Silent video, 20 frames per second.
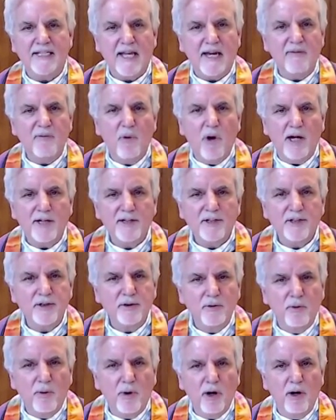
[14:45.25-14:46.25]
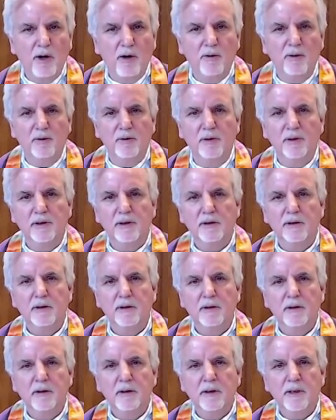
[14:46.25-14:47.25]
and as I've watched you grow
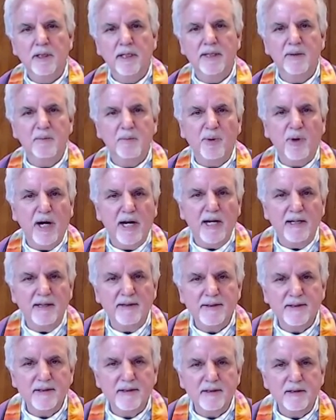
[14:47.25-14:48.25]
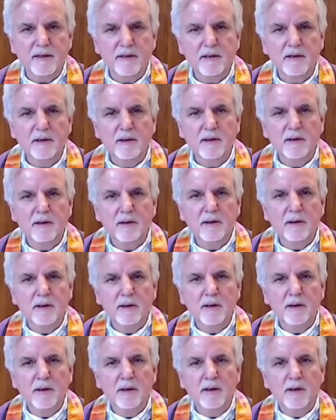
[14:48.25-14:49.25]
and embrace
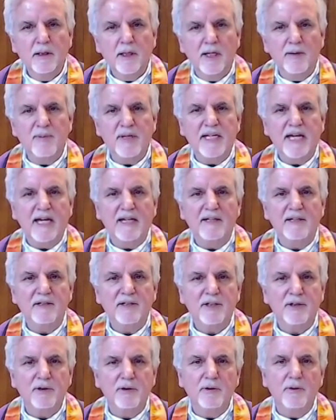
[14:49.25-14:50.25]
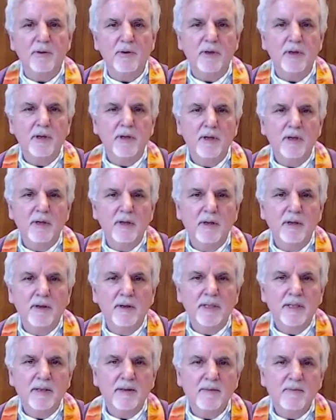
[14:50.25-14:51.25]
and begin to
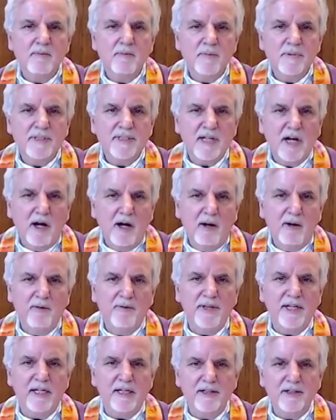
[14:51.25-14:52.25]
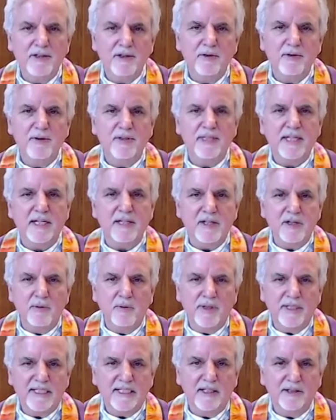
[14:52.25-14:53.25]
solve the issues
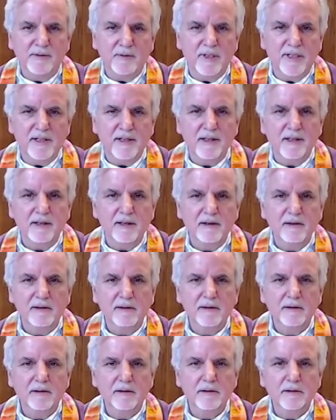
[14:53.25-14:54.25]
that you were dealt with.